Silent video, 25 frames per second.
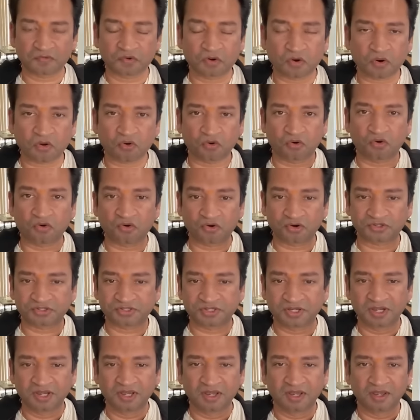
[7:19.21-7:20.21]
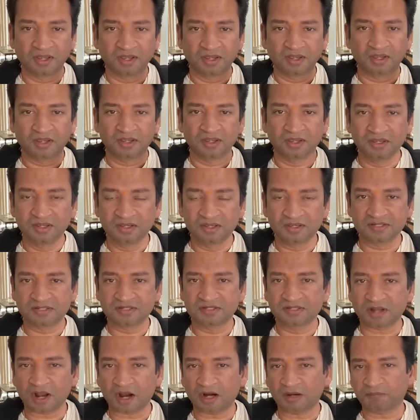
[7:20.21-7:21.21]
crores is
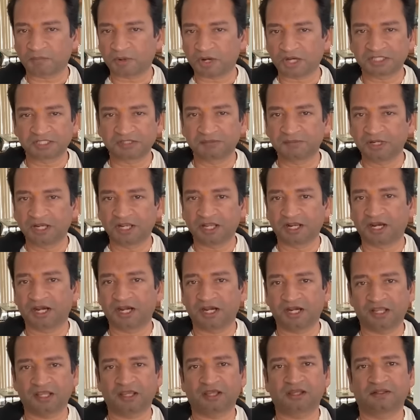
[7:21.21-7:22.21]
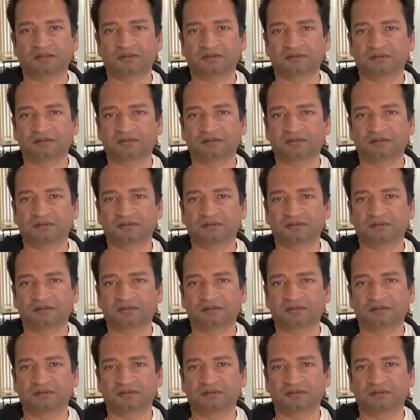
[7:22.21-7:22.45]
not possible in India.